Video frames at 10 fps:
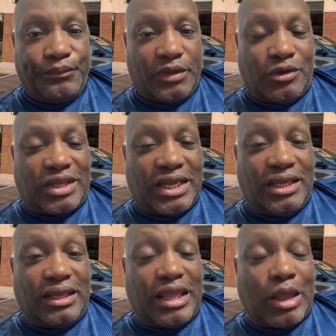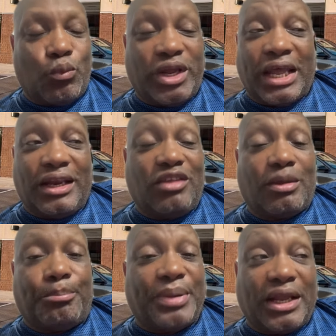Okay, and these
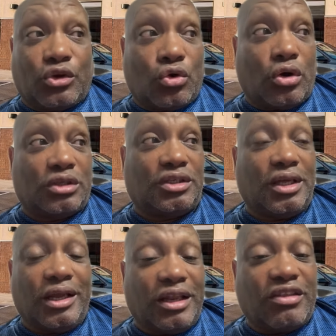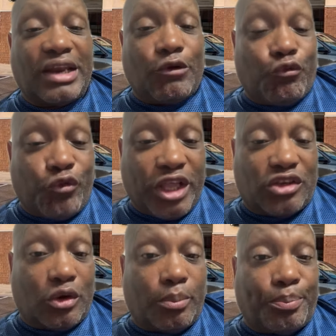are big dogs. These are not
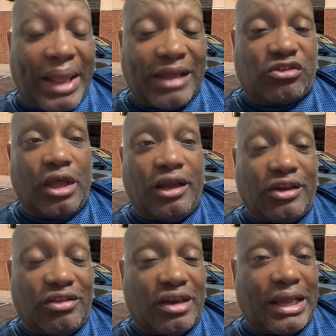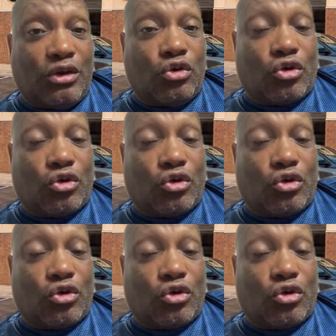regional banks. These are not no